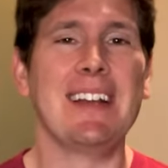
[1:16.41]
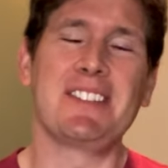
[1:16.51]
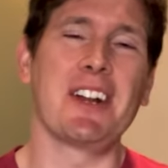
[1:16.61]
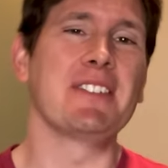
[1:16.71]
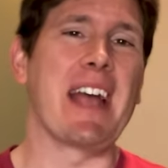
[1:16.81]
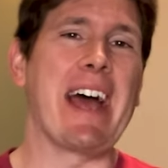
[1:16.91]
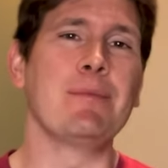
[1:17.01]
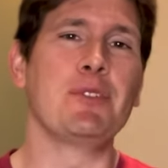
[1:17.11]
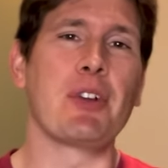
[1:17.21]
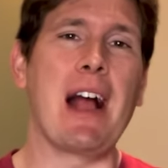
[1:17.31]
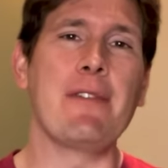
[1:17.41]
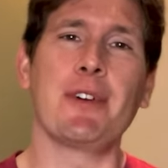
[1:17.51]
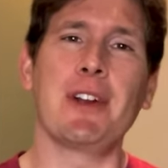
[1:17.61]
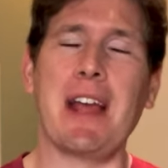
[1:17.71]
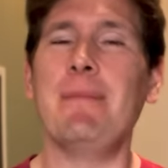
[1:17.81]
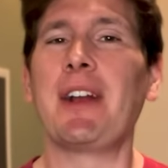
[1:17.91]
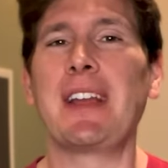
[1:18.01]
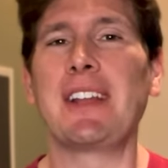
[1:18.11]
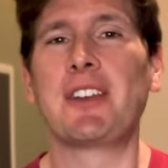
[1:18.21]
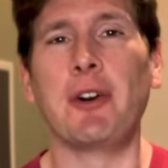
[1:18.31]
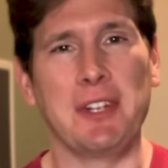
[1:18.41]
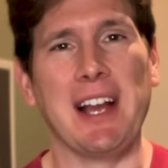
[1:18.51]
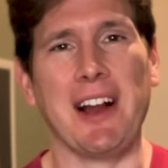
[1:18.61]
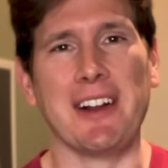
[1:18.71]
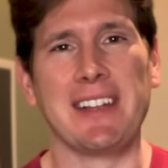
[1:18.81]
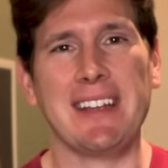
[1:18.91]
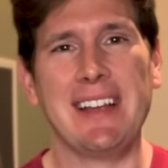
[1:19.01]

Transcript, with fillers: It stars Adam Driver and Marion Cotillard.